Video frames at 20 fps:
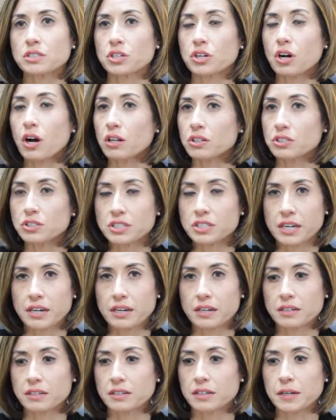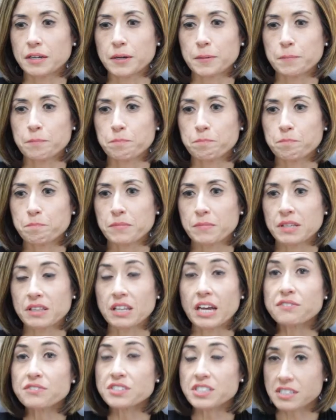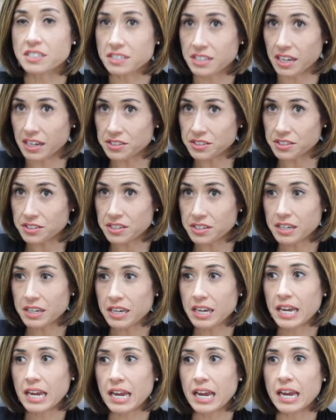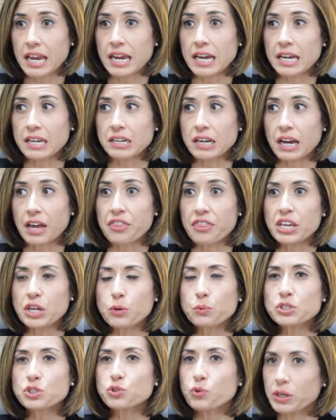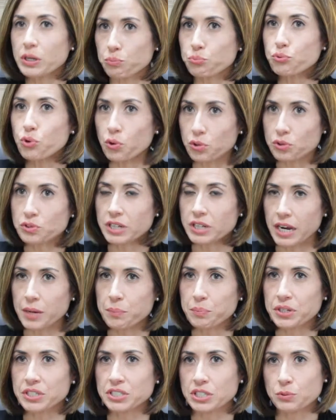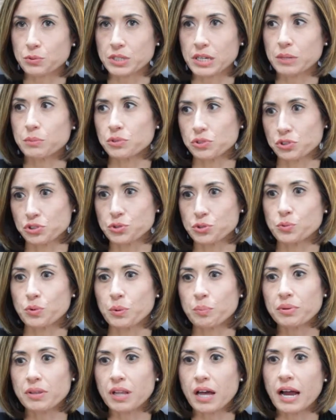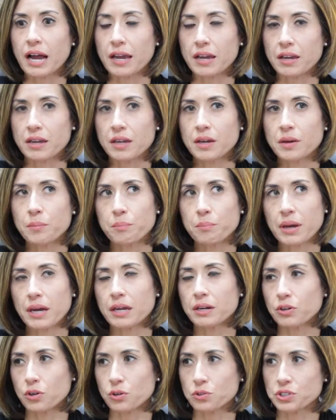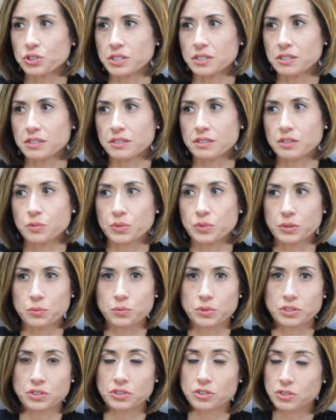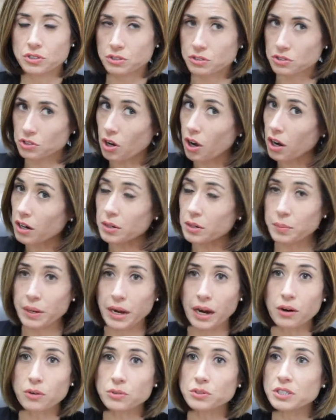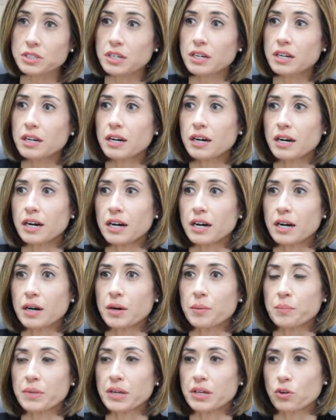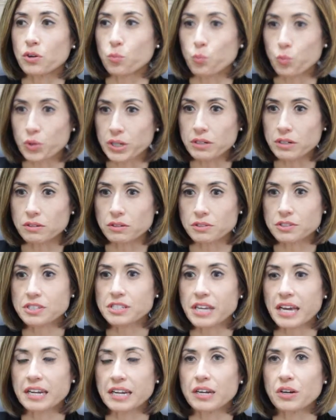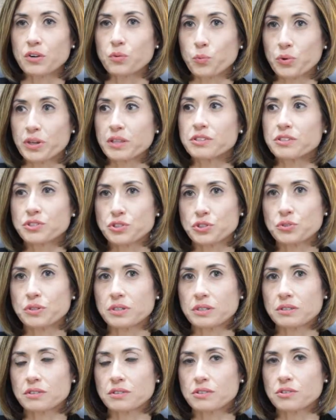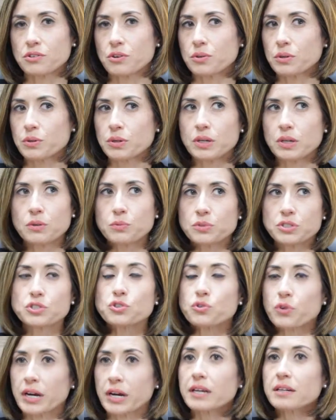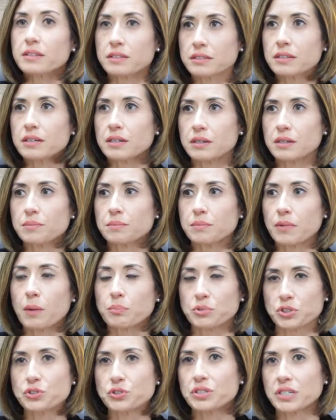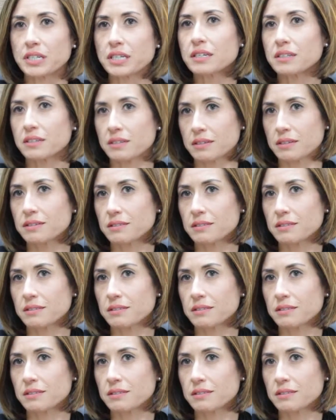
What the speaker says: to college and life success. And I think it was a great prototype because I was able to apply pedagogies that we would talk about in a real setting with students. So it was a great opportunity.